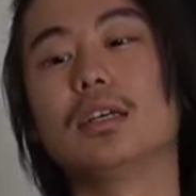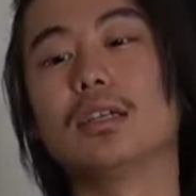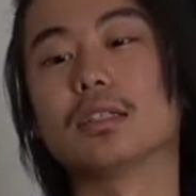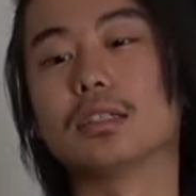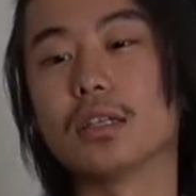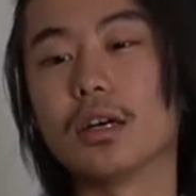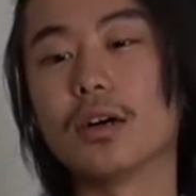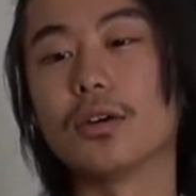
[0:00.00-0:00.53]

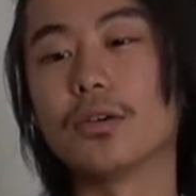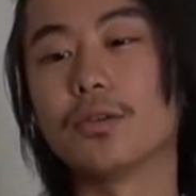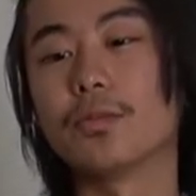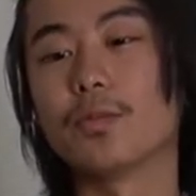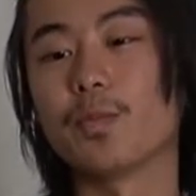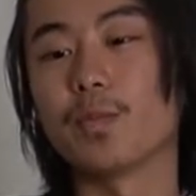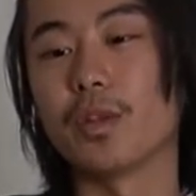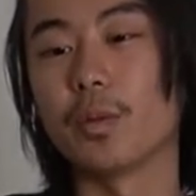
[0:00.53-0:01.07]
So
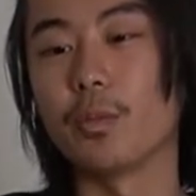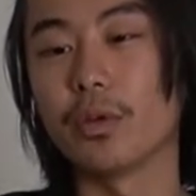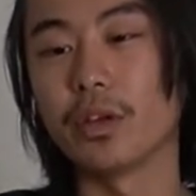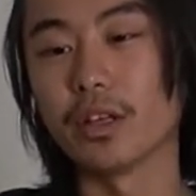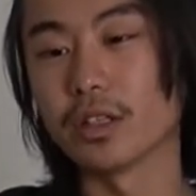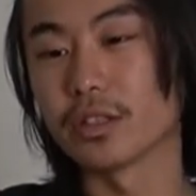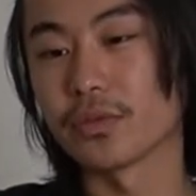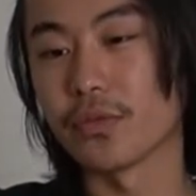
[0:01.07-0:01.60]
the
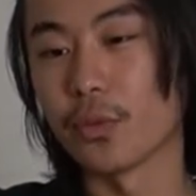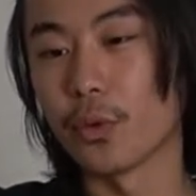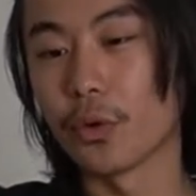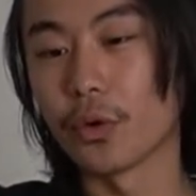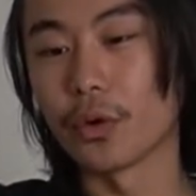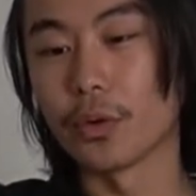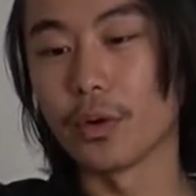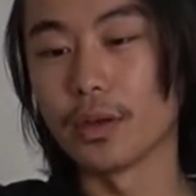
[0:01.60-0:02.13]

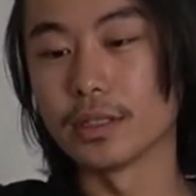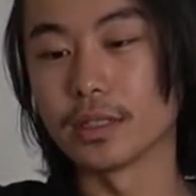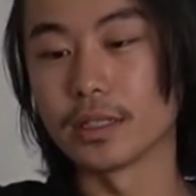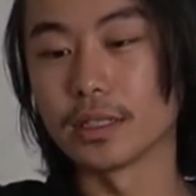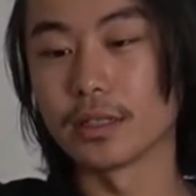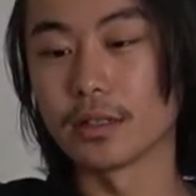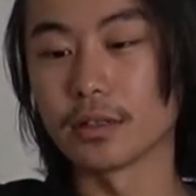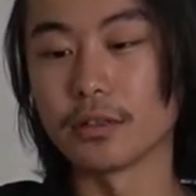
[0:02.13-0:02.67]
PS4
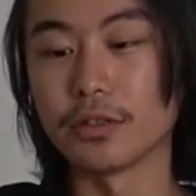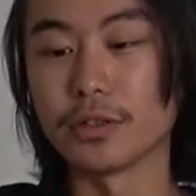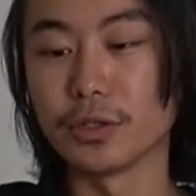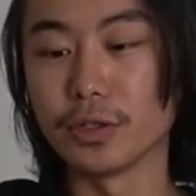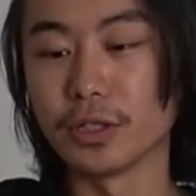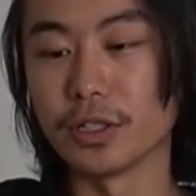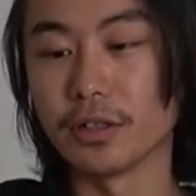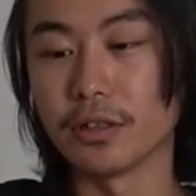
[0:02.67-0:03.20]
wasn't gonna do
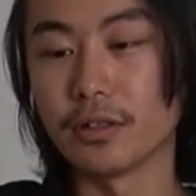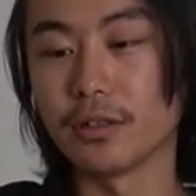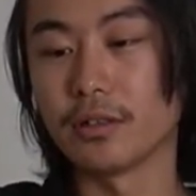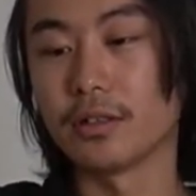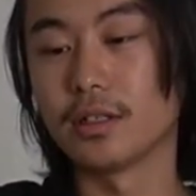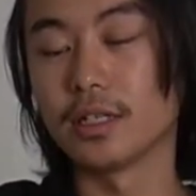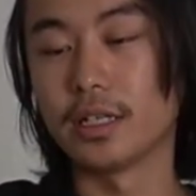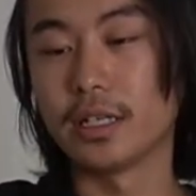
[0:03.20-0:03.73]
good,
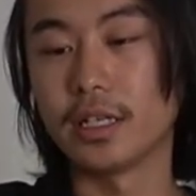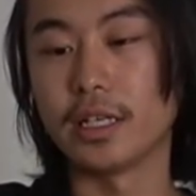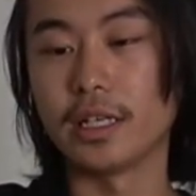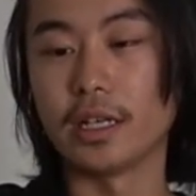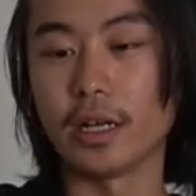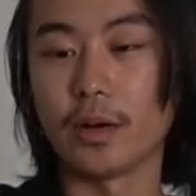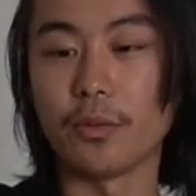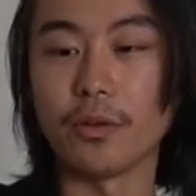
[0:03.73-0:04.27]

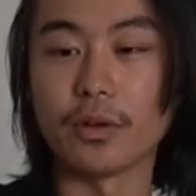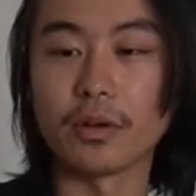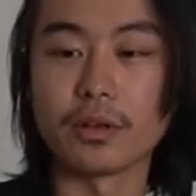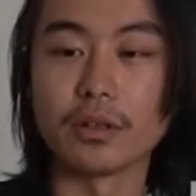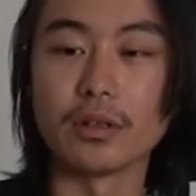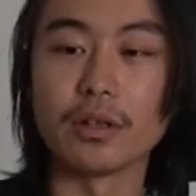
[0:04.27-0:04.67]
and I wanted to